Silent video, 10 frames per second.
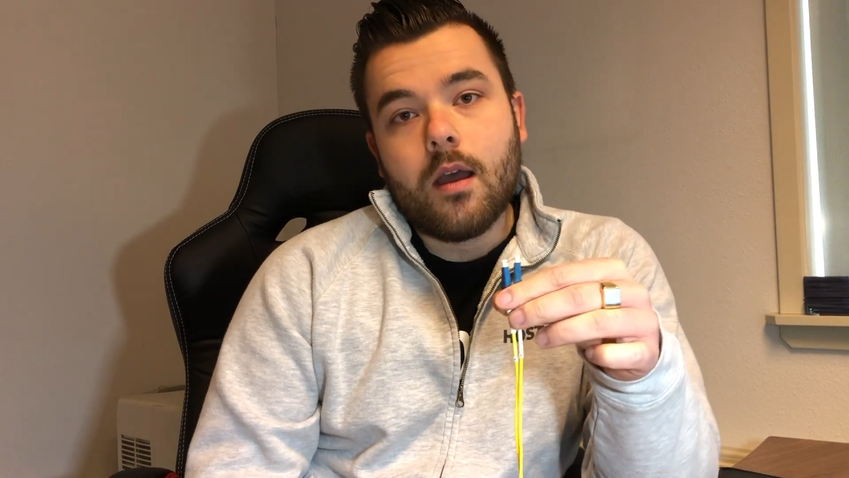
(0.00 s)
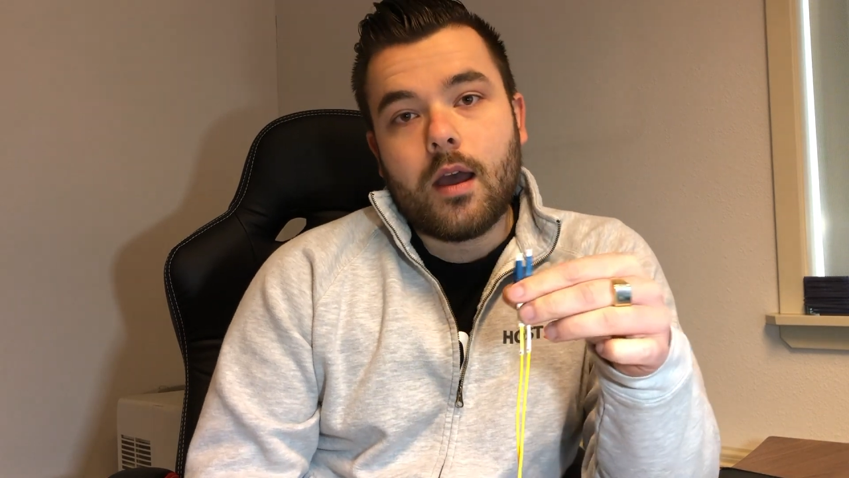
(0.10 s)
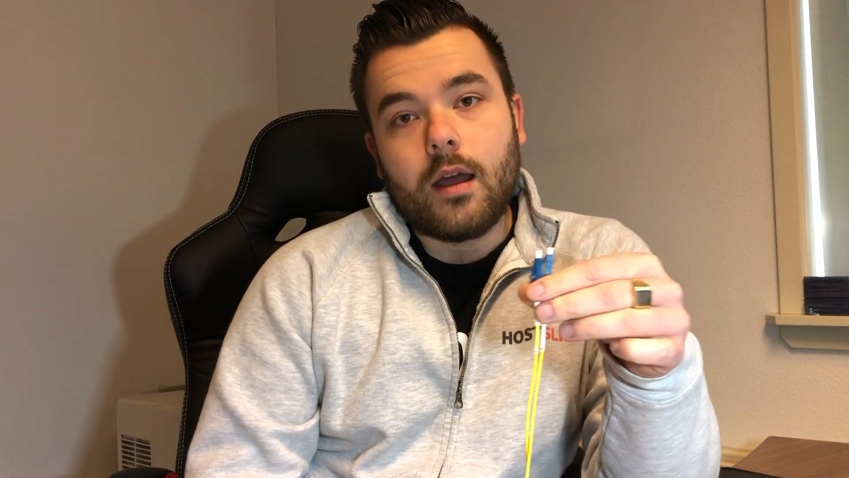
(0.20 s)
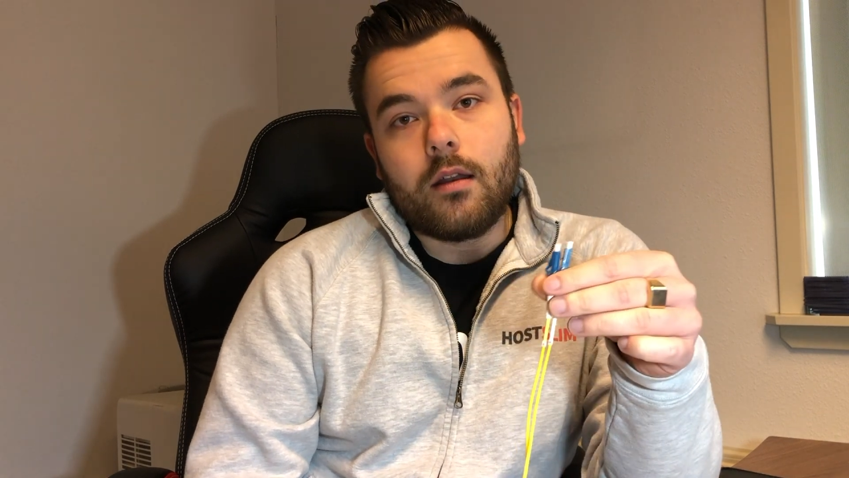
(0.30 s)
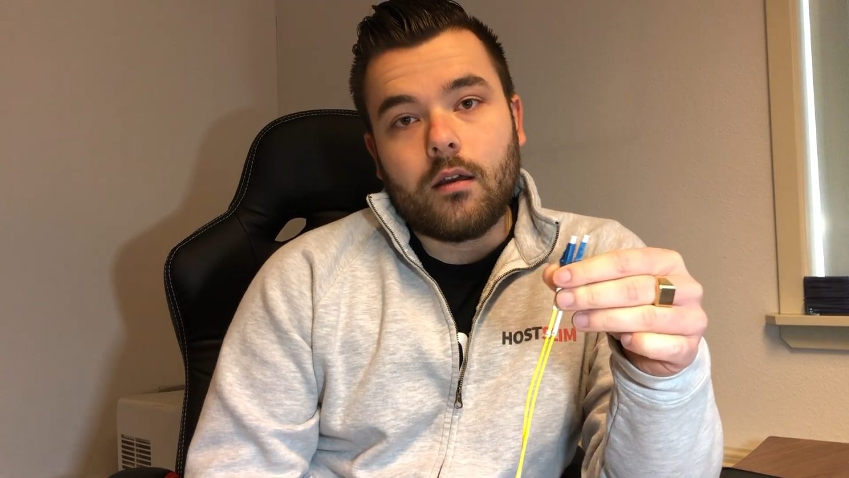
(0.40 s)

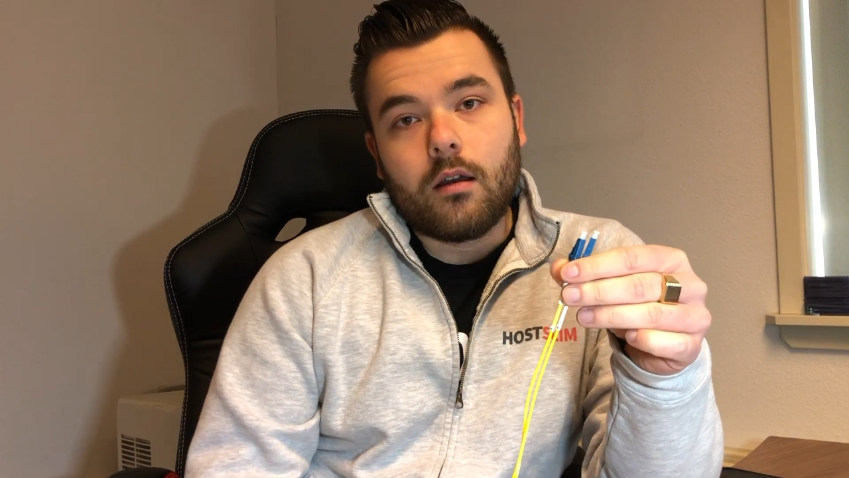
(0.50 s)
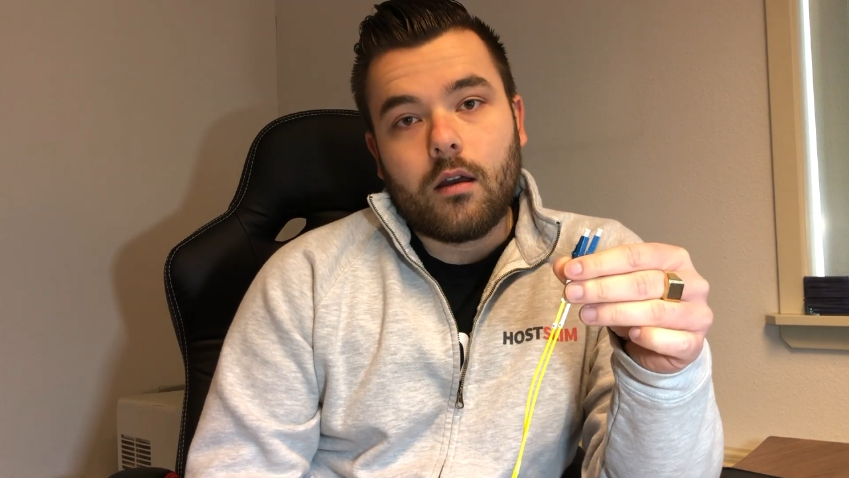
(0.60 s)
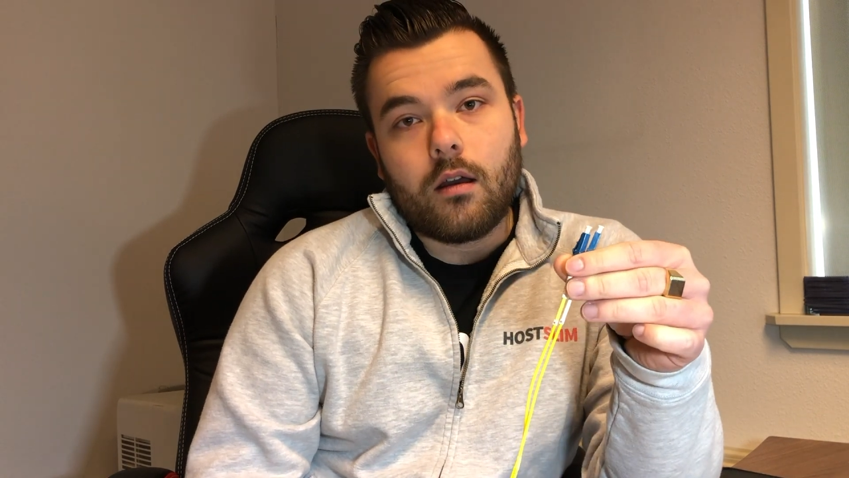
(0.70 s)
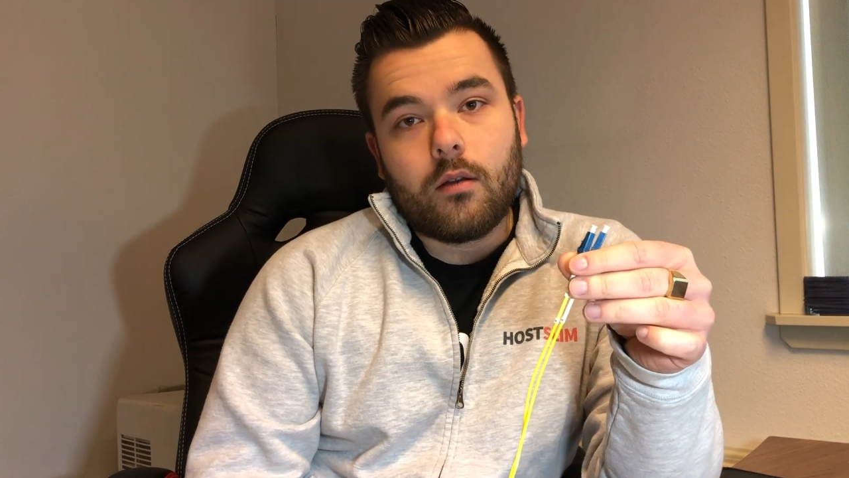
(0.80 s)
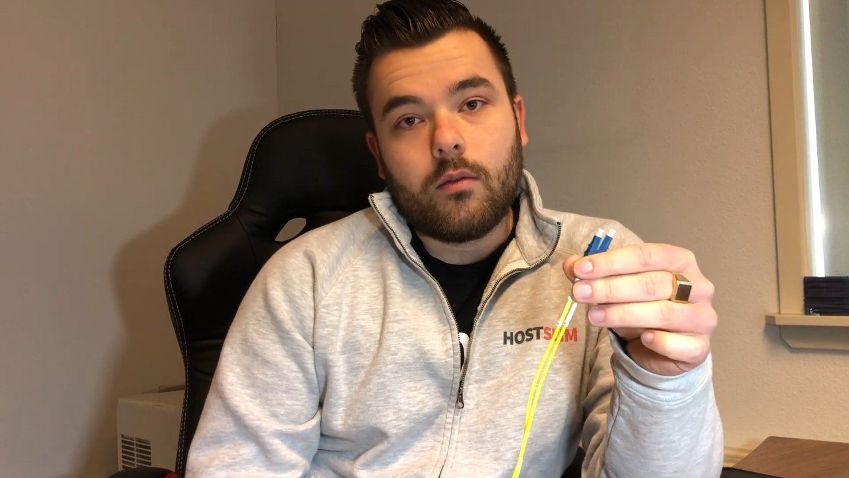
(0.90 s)
And
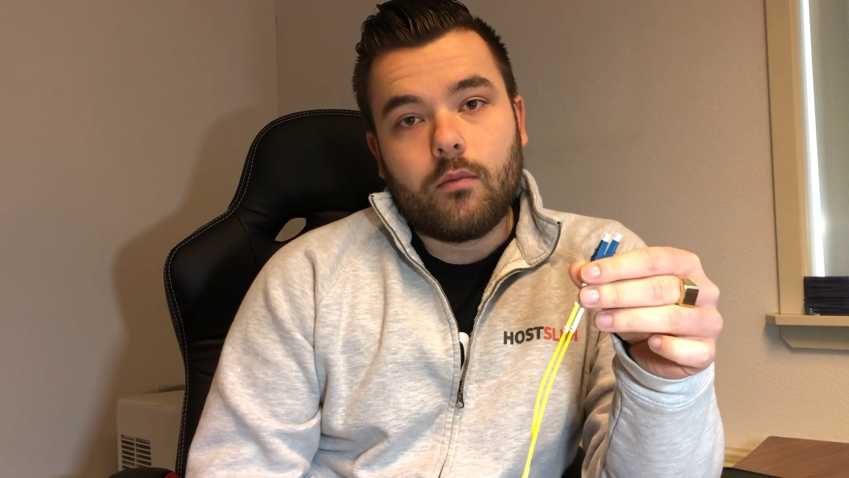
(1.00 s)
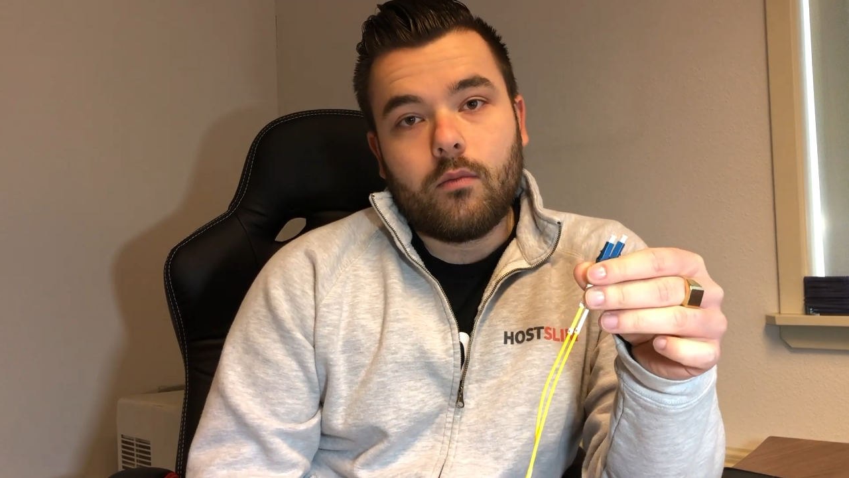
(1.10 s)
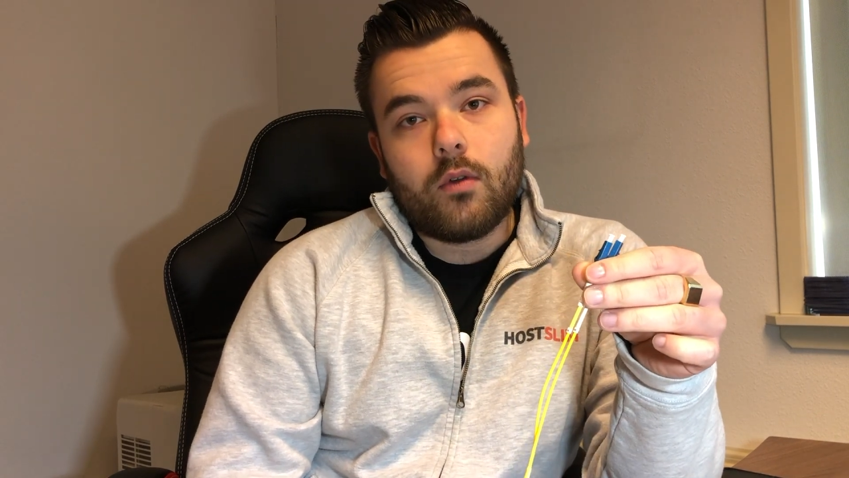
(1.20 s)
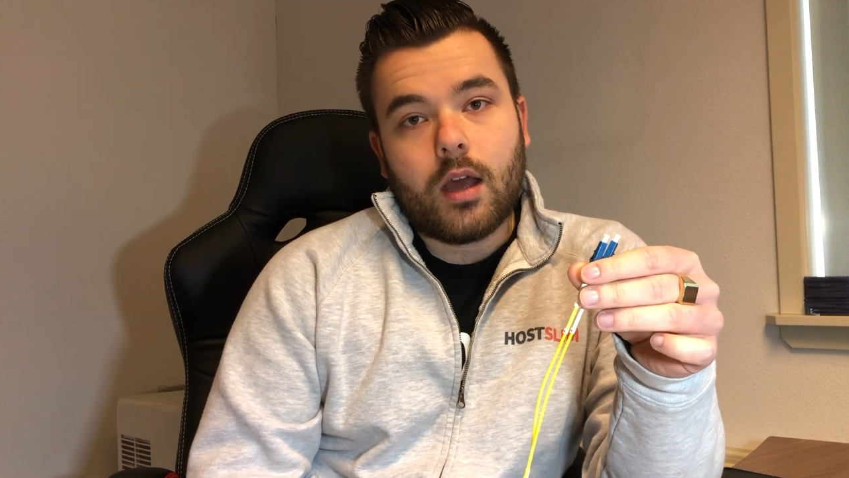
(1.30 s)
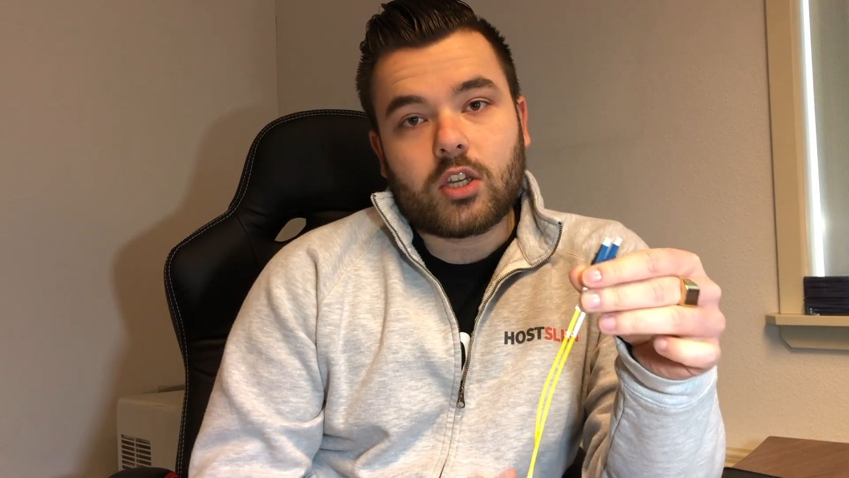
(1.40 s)

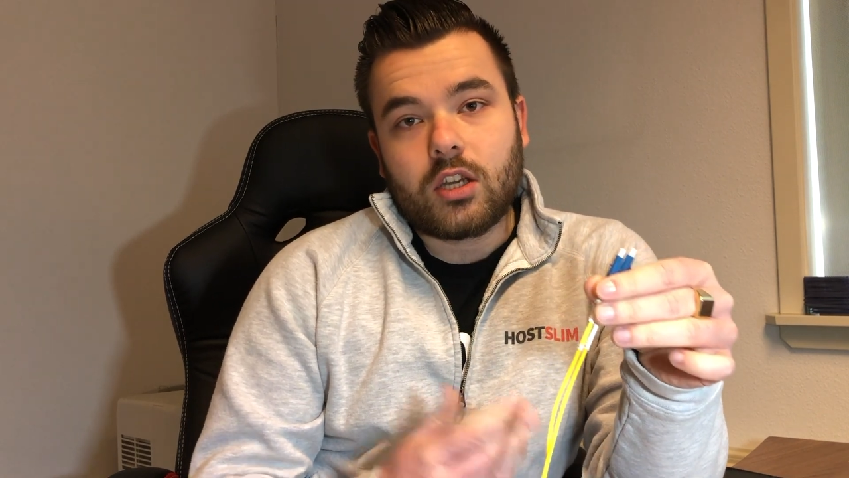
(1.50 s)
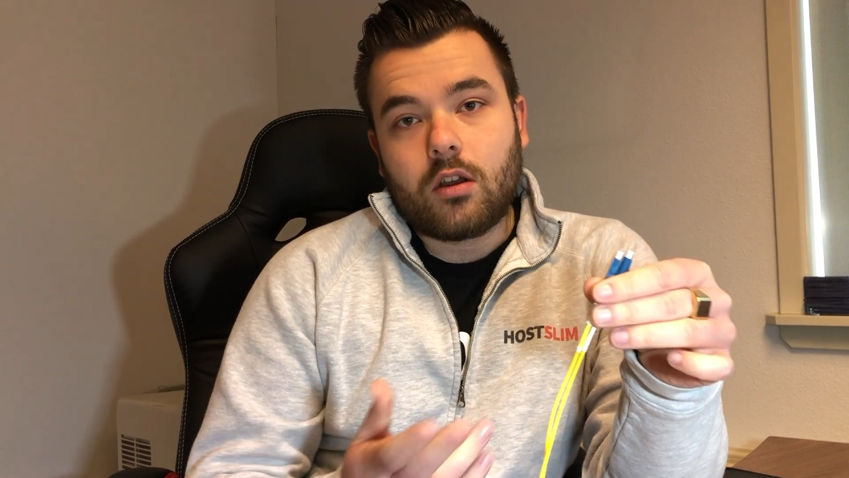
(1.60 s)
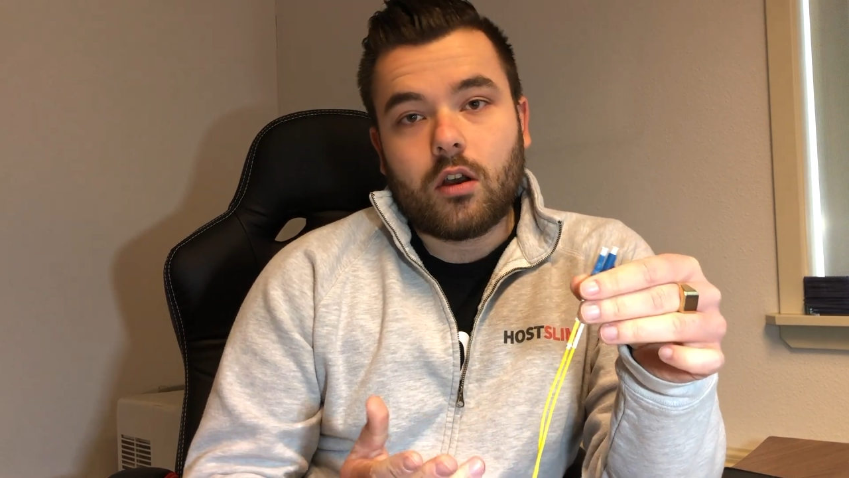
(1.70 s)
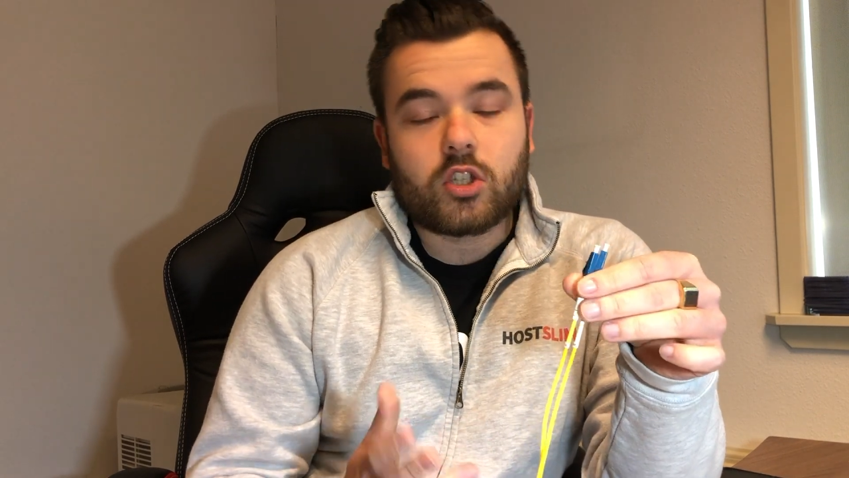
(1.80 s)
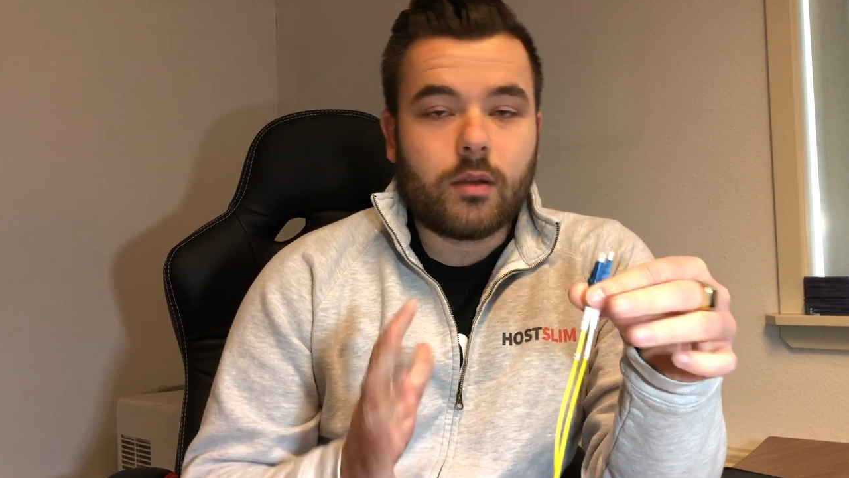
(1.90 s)
as in cost,